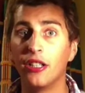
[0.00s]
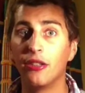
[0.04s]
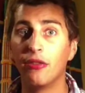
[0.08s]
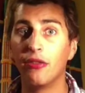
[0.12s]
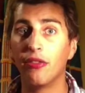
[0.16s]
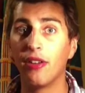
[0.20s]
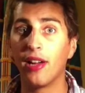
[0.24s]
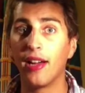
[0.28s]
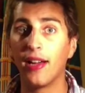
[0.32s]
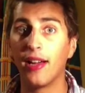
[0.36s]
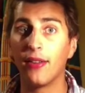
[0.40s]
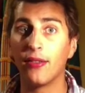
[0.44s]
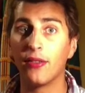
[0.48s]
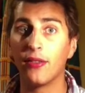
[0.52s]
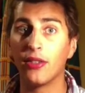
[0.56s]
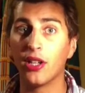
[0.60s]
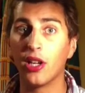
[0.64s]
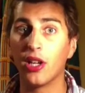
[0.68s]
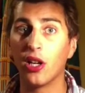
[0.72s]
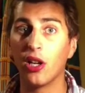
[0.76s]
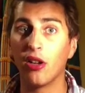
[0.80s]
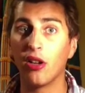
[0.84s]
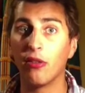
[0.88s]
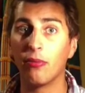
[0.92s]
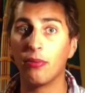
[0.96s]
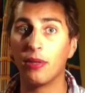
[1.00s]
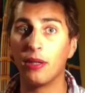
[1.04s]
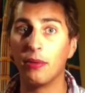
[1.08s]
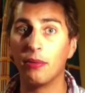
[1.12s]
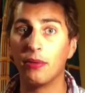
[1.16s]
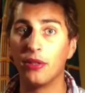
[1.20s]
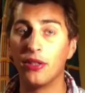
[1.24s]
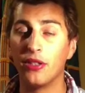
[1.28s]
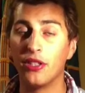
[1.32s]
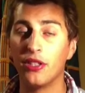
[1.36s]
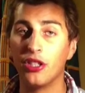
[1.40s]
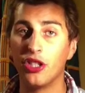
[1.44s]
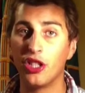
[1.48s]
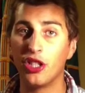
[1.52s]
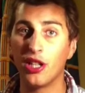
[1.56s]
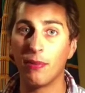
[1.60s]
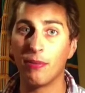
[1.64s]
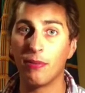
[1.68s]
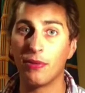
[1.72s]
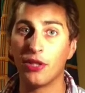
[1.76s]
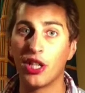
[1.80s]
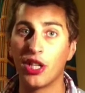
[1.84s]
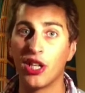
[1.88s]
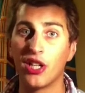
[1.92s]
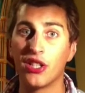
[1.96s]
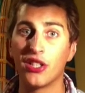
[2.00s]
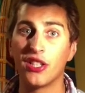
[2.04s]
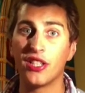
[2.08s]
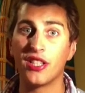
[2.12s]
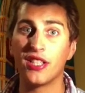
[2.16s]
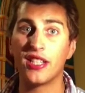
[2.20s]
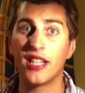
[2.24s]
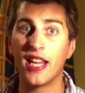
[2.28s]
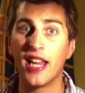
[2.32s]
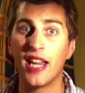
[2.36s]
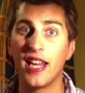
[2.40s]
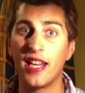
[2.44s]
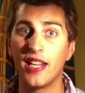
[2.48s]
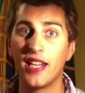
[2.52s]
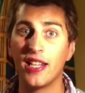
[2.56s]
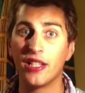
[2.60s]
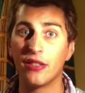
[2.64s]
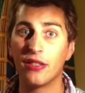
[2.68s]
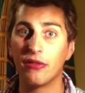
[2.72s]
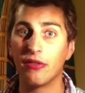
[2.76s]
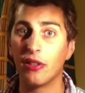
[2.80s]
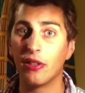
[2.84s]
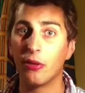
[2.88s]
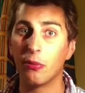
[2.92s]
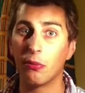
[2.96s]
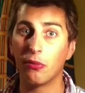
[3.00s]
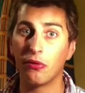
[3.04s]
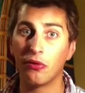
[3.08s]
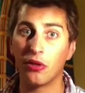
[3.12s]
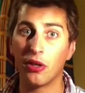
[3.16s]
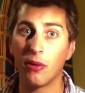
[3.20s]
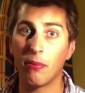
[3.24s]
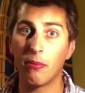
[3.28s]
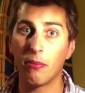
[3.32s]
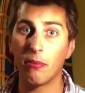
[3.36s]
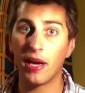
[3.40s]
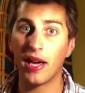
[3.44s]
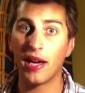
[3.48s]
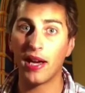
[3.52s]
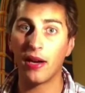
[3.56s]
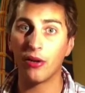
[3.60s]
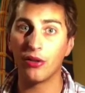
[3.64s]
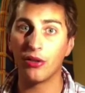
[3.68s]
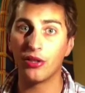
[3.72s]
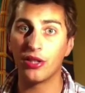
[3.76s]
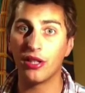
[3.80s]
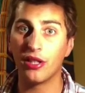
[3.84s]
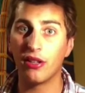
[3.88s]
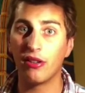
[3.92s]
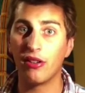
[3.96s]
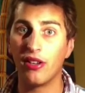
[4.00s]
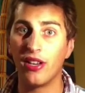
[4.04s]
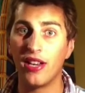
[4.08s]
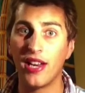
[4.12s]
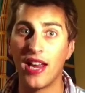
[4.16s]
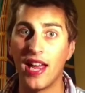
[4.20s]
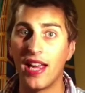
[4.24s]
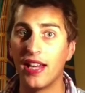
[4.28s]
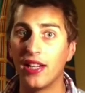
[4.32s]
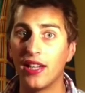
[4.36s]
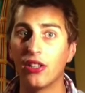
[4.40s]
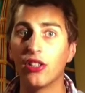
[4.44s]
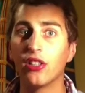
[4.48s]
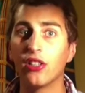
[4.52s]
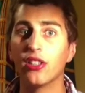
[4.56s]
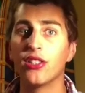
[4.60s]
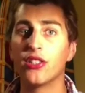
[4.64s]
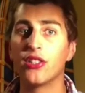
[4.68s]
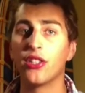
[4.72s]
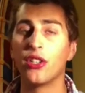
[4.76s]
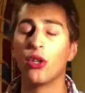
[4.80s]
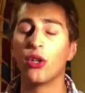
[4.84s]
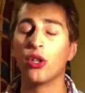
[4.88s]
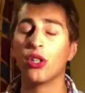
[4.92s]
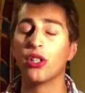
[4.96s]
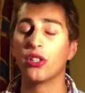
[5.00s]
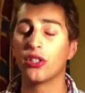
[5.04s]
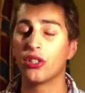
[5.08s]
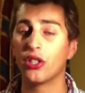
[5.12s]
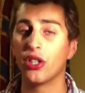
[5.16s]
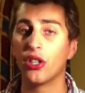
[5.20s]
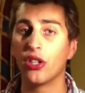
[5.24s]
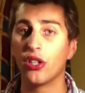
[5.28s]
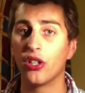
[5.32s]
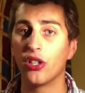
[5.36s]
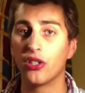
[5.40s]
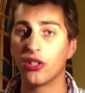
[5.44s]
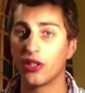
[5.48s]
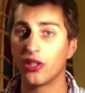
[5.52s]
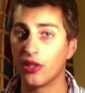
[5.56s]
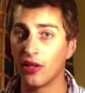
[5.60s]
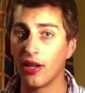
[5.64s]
You found a lot of people using jam jars and tins filled with gunpowder and nails and all sorts,